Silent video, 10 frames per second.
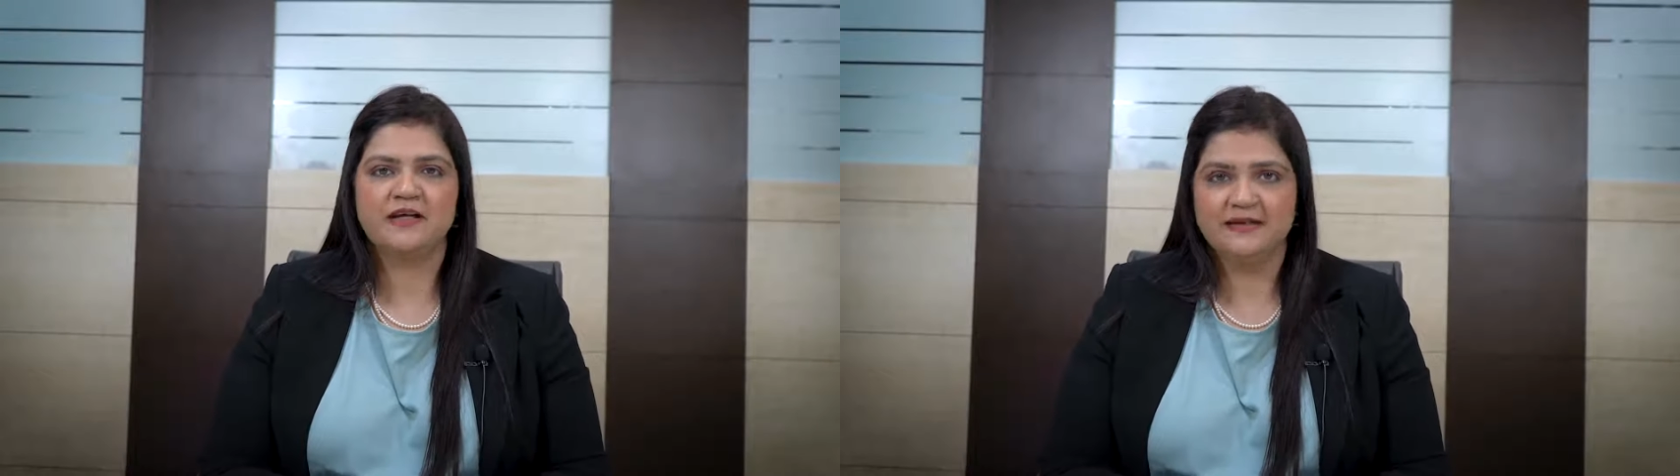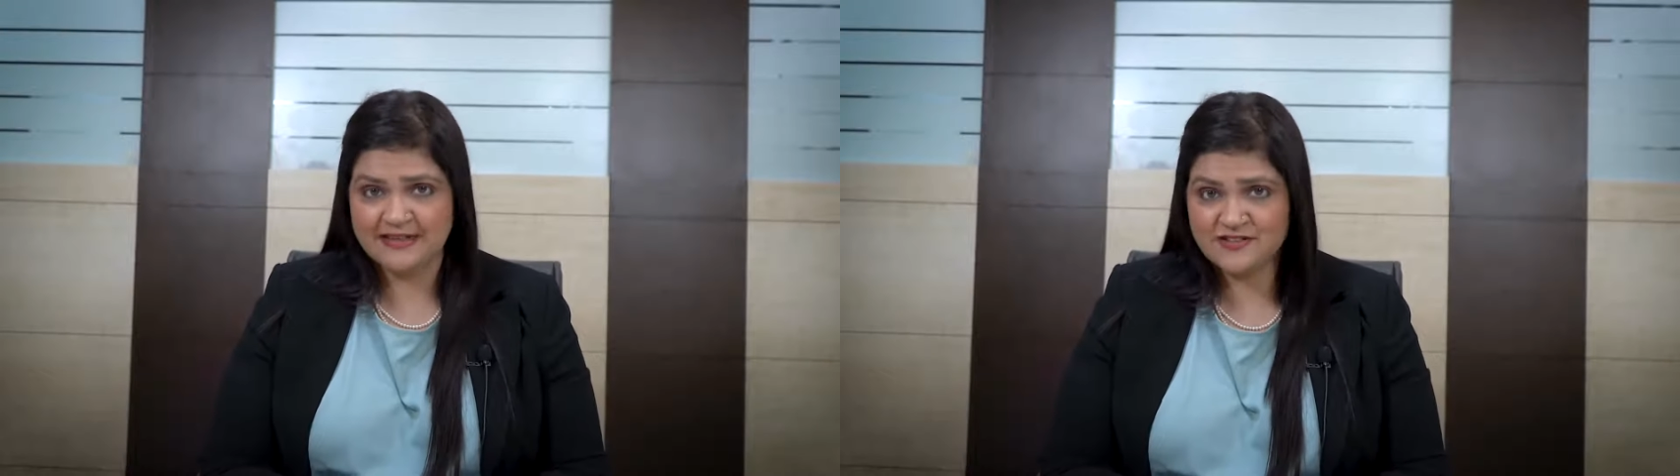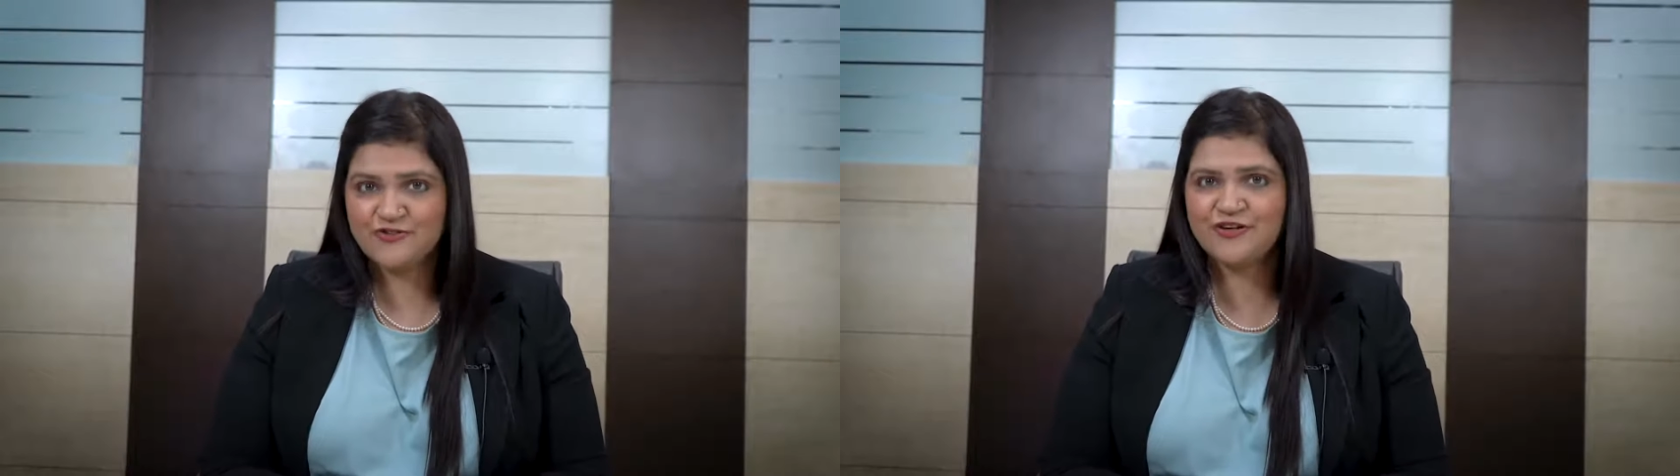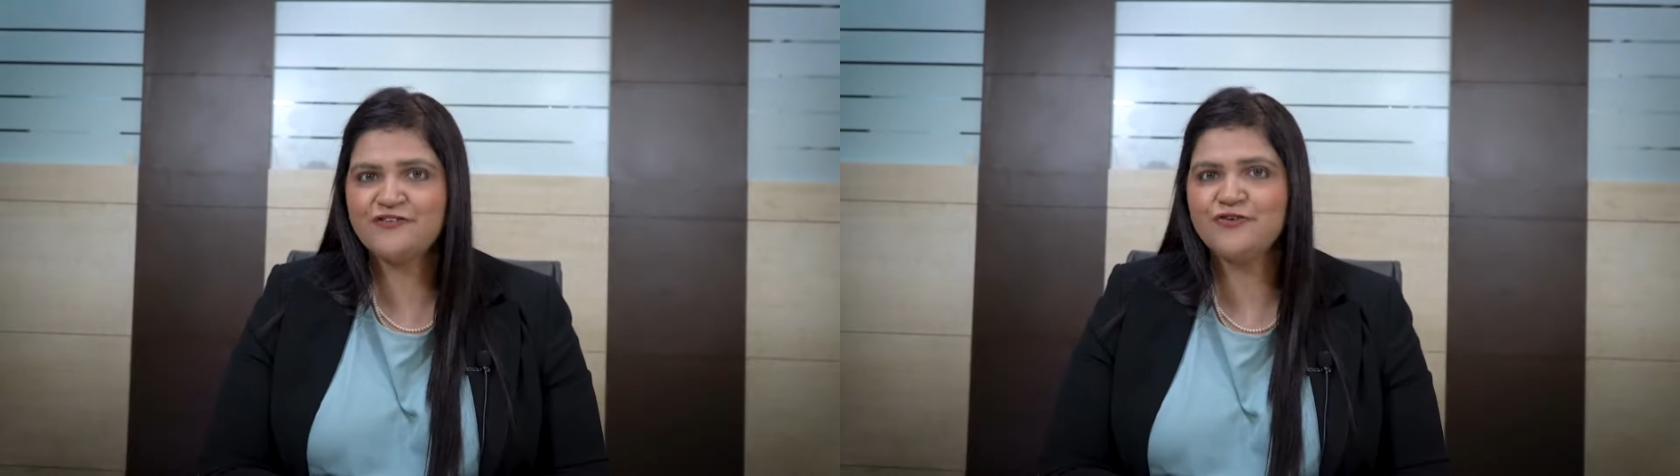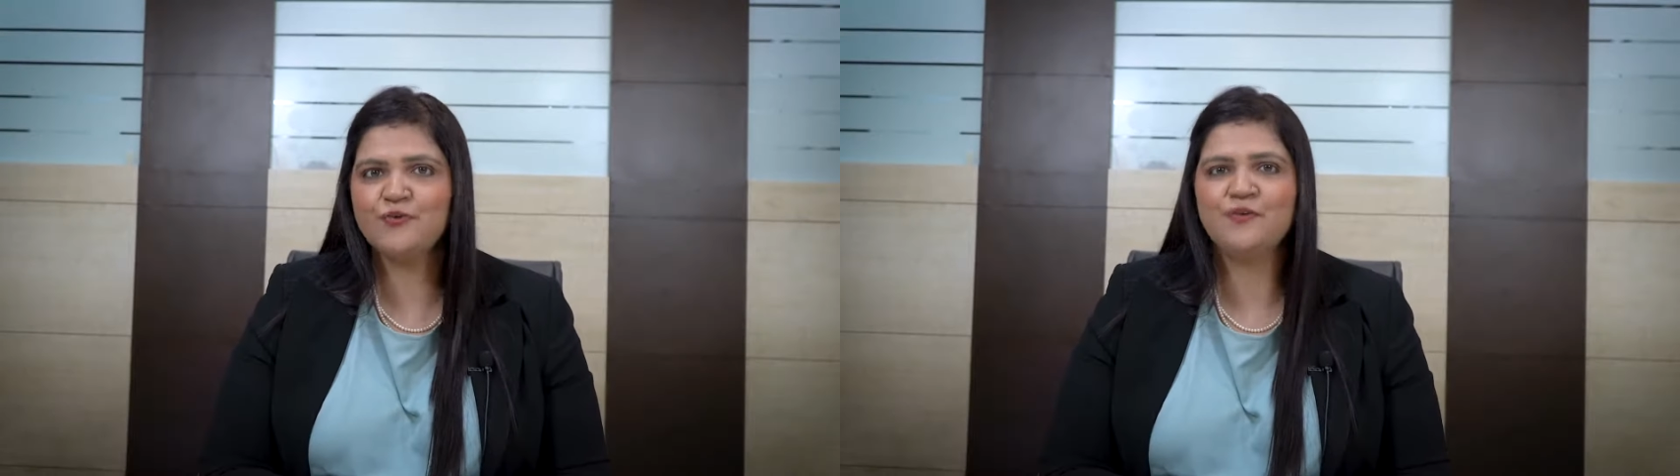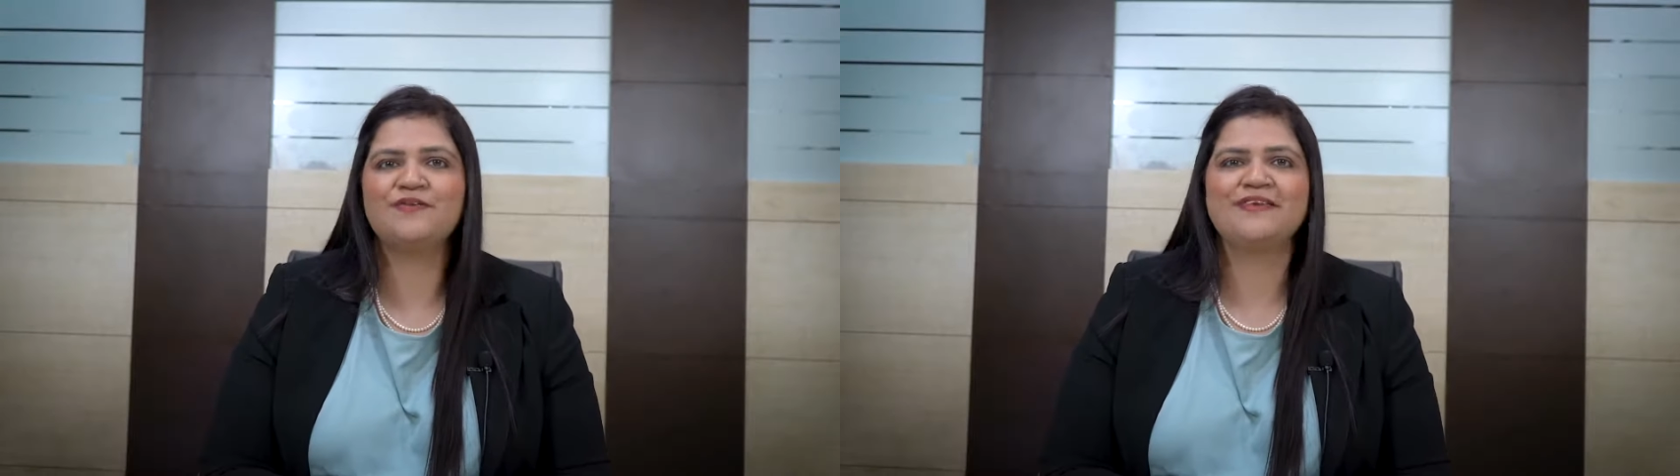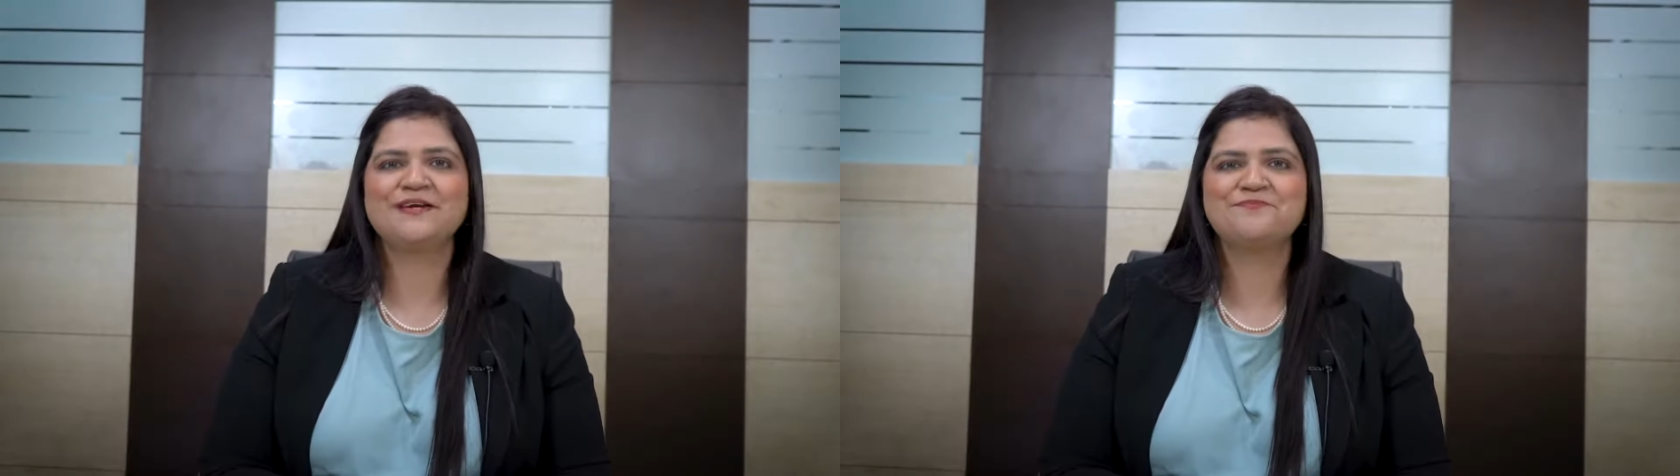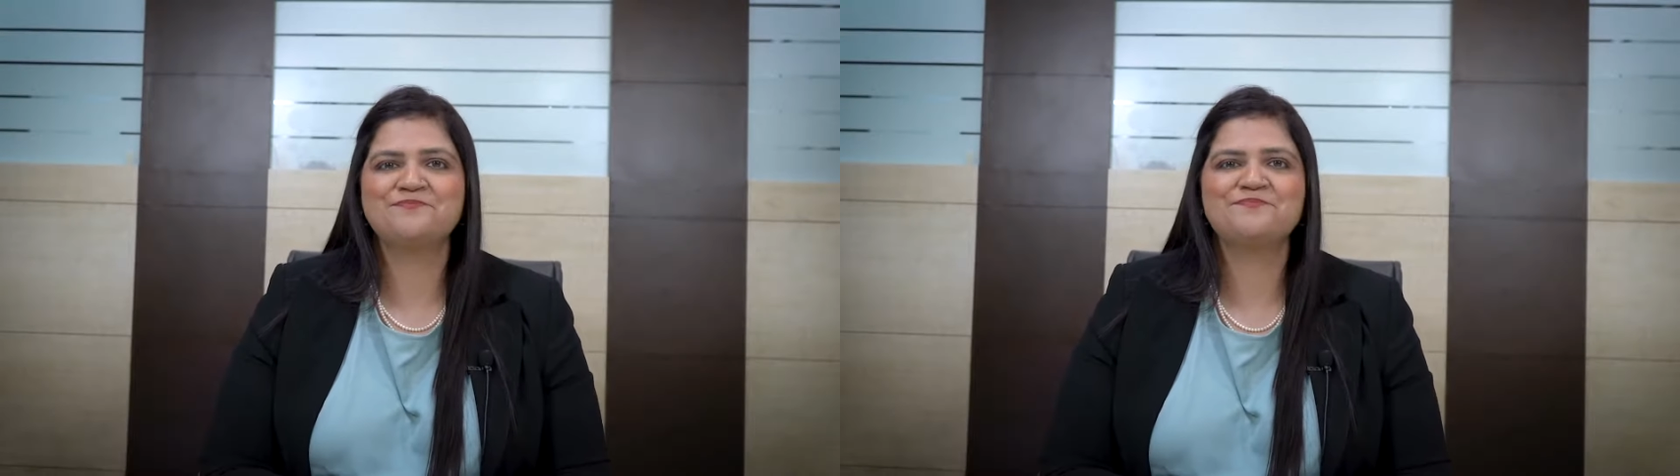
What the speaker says: Let's run through with them.